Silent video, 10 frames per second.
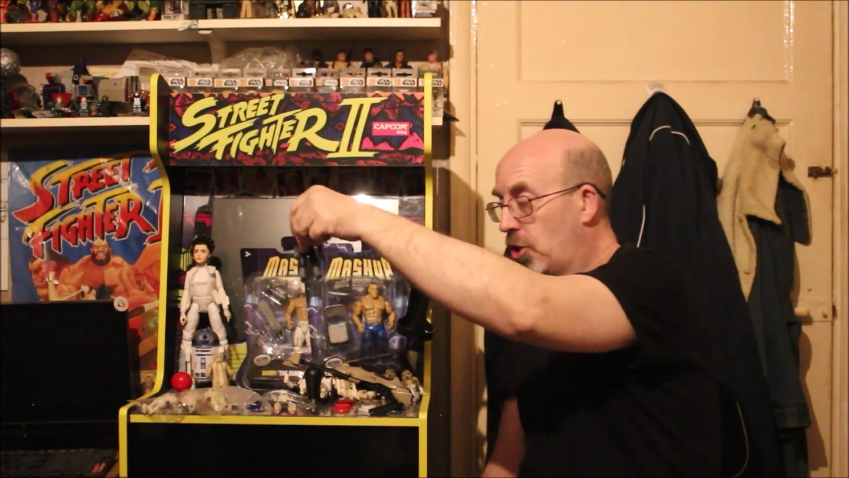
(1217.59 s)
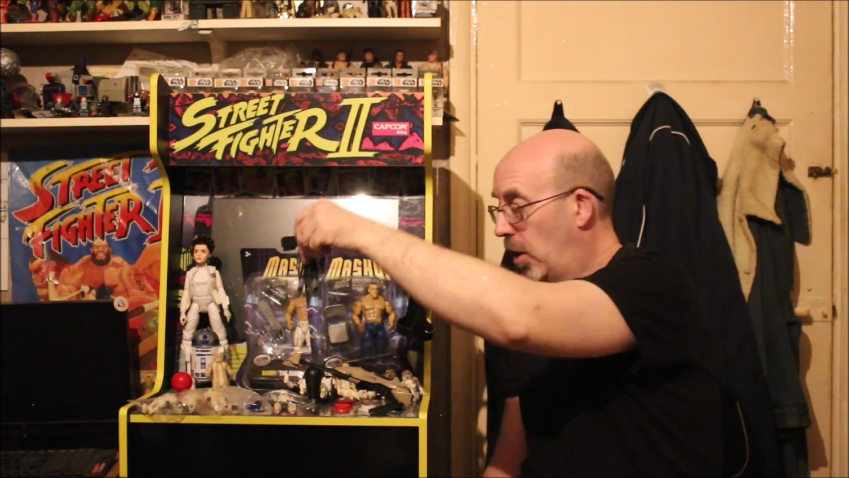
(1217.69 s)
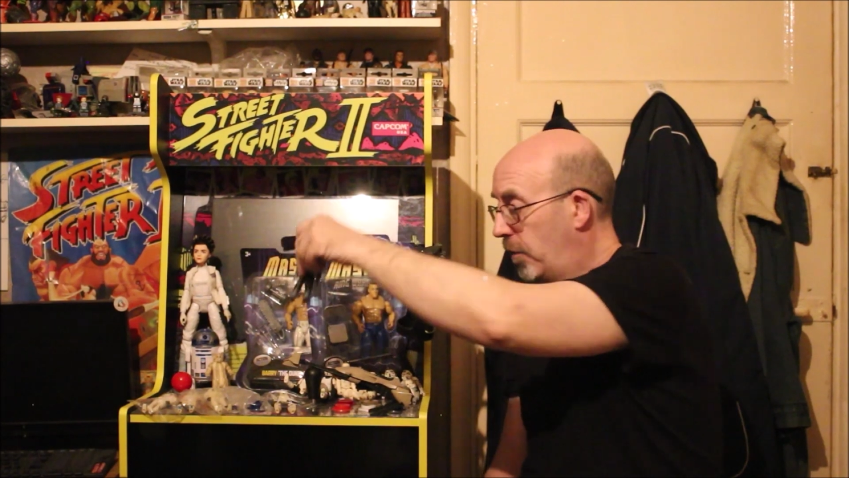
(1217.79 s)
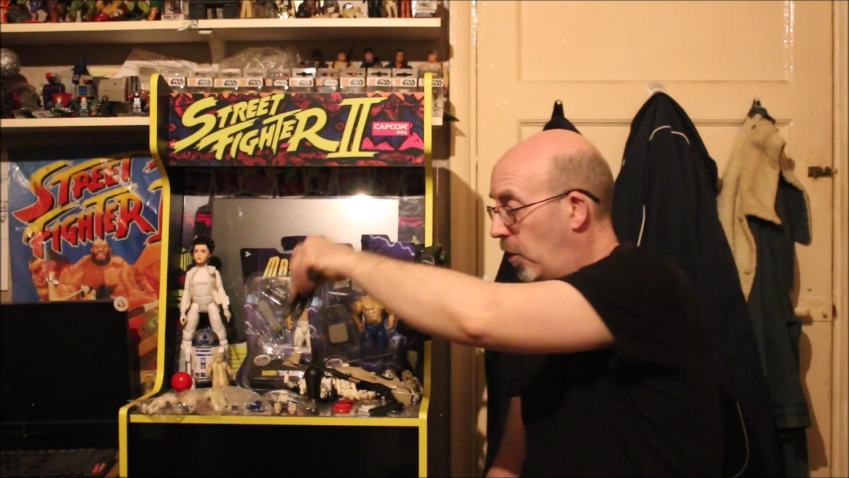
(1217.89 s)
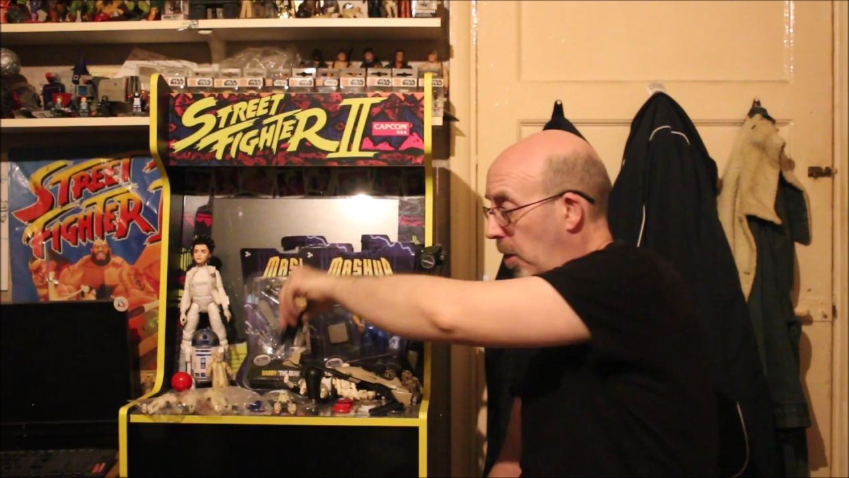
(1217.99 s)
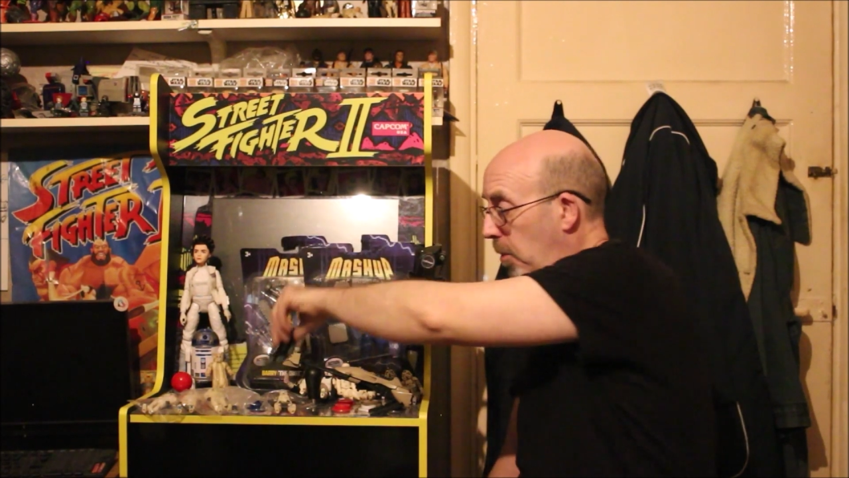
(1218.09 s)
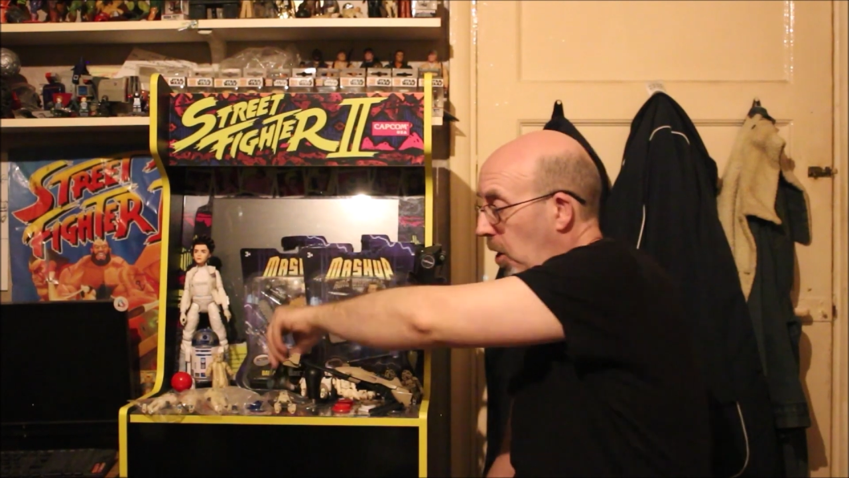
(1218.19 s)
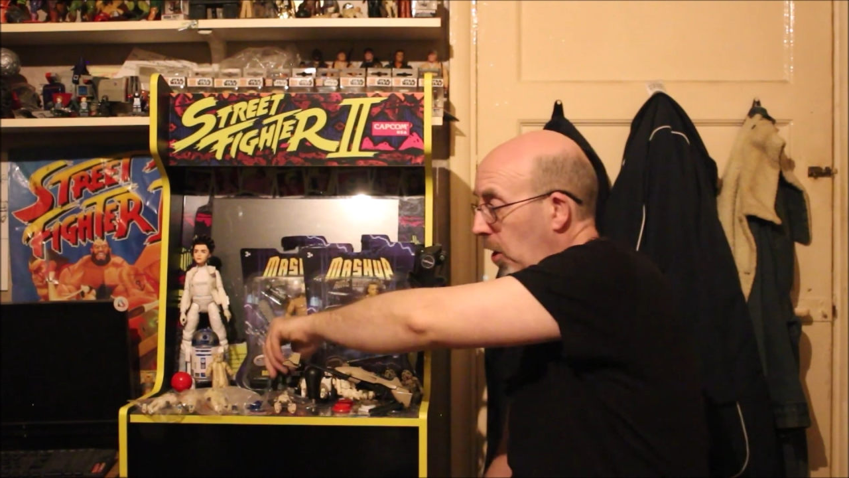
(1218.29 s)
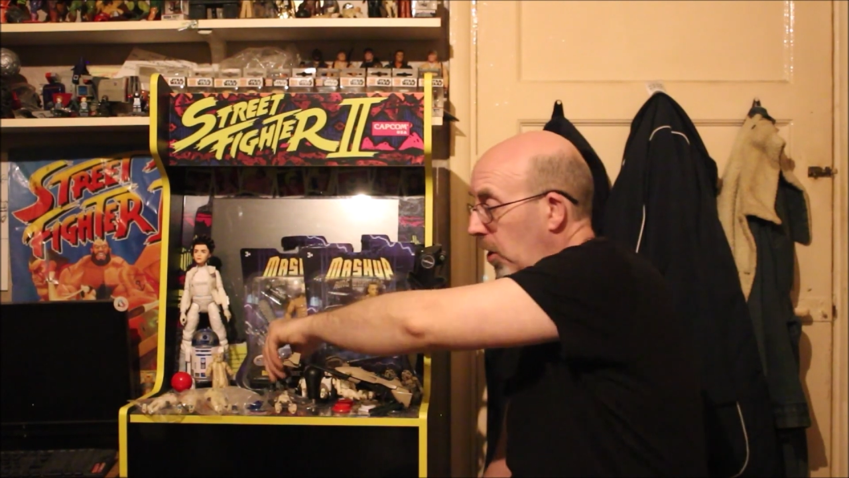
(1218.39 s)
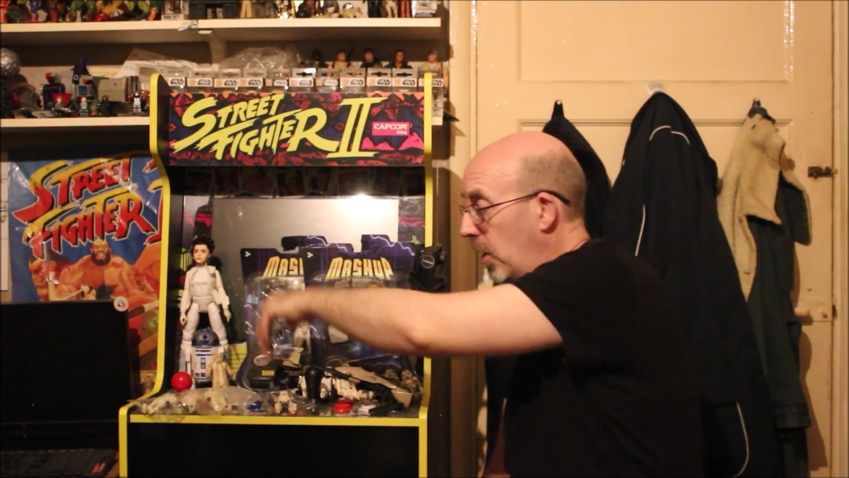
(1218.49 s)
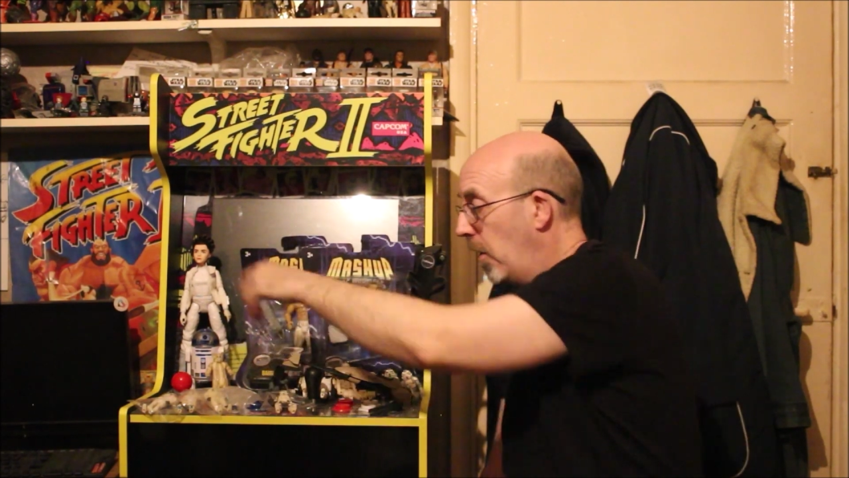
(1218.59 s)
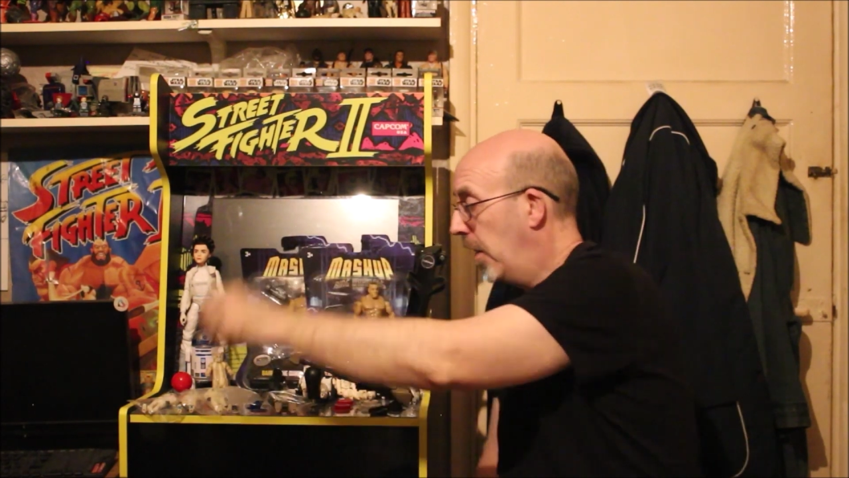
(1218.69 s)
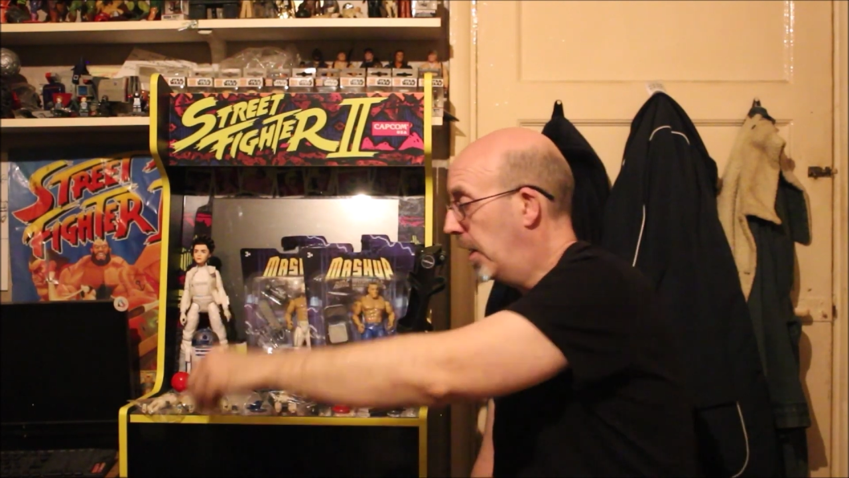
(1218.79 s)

TIE fighter pilot,